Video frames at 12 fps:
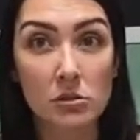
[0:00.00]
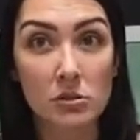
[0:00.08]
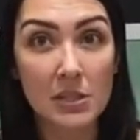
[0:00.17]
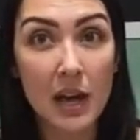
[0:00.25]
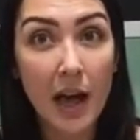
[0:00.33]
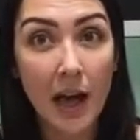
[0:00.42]

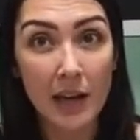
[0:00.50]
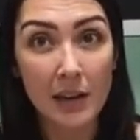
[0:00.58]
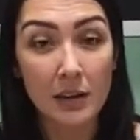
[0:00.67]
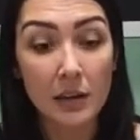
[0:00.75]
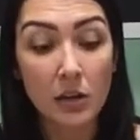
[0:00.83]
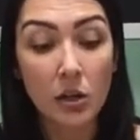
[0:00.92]
dot,
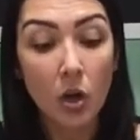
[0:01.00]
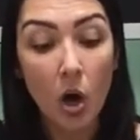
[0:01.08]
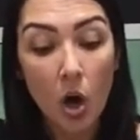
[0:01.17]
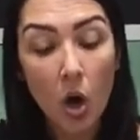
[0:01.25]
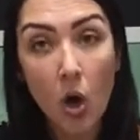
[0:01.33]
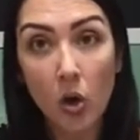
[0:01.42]

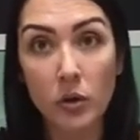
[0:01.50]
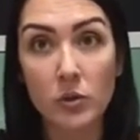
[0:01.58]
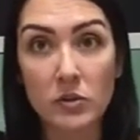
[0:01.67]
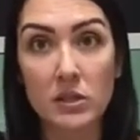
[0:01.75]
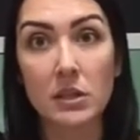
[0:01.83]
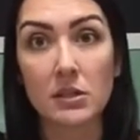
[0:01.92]
all you
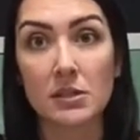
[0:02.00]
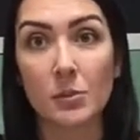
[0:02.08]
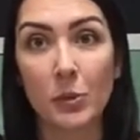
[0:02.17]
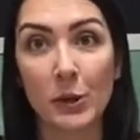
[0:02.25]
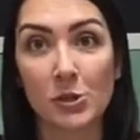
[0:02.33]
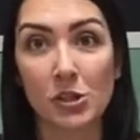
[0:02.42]
see is the
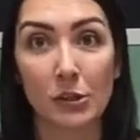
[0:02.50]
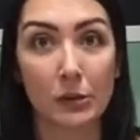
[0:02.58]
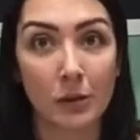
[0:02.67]
picture.